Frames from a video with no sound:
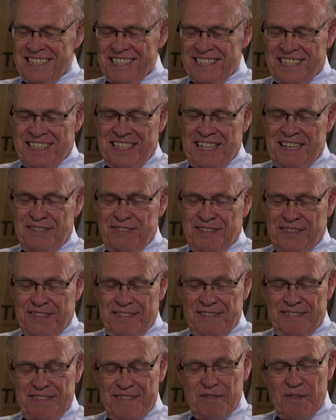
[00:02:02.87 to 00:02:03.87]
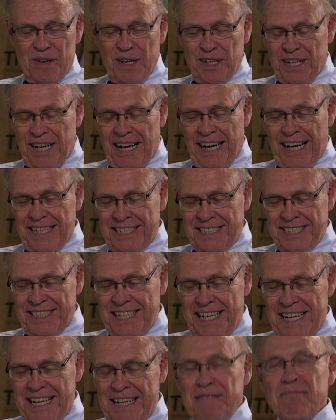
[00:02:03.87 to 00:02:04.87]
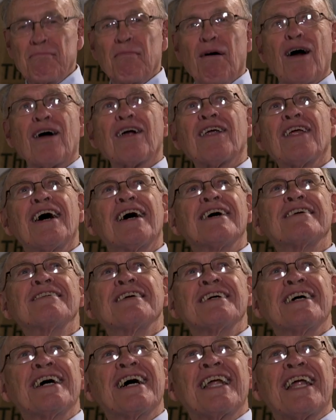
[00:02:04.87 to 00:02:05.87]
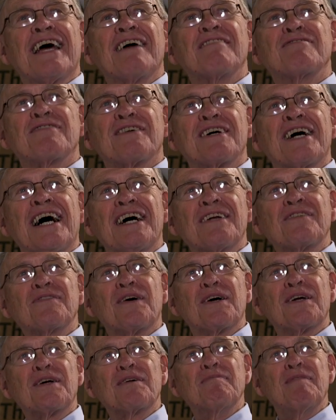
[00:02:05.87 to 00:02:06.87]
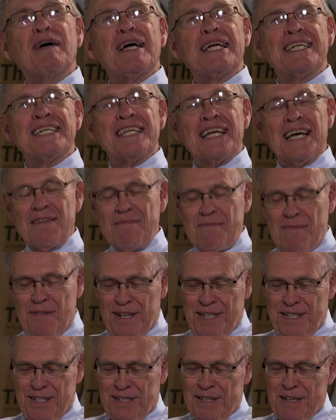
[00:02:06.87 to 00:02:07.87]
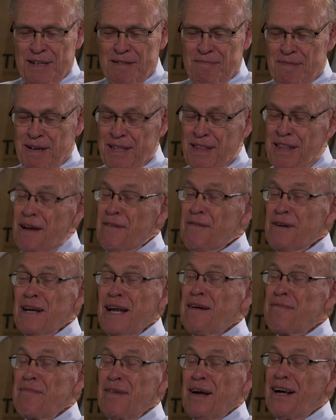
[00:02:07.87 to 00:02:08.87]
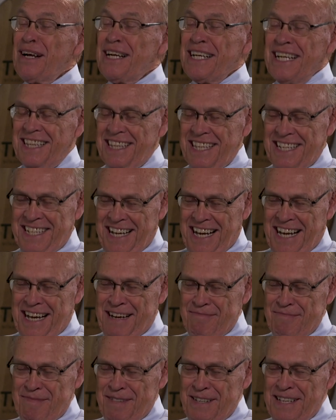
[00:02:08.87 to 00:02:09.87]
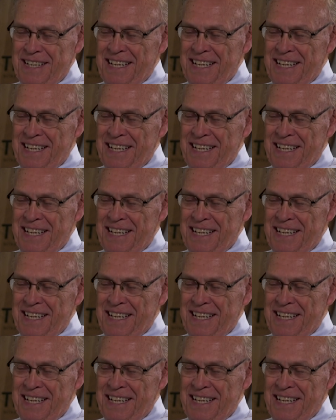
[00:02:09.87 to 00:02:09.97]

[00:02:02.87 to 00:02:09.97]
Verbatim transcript: Steve Wilcox and Marla, and I've forgotten what her maiden name was, but they were not married at the time.